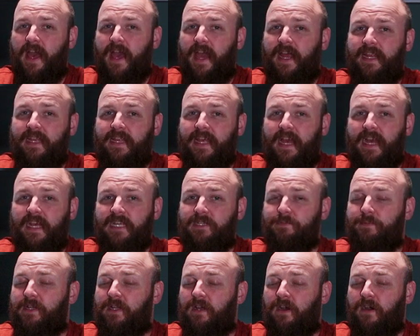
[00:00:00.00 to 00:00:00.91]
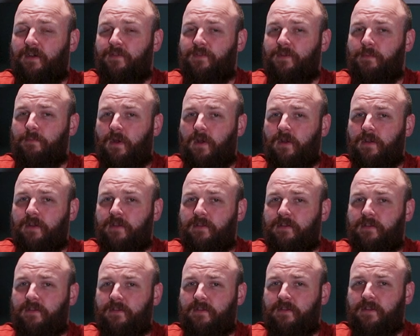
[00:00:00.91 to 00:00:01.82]
and it has been off the
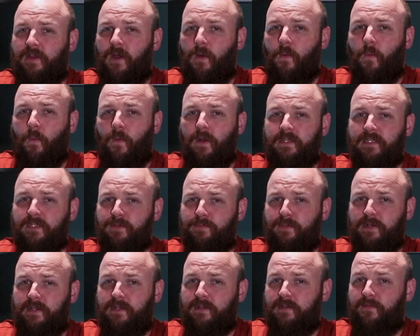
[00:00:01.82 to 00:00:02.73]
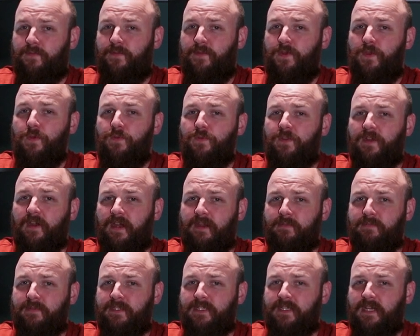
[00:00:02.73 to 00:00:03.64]
market not once but a few
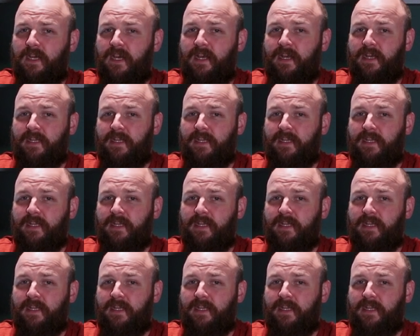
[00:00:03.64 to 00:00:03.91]
times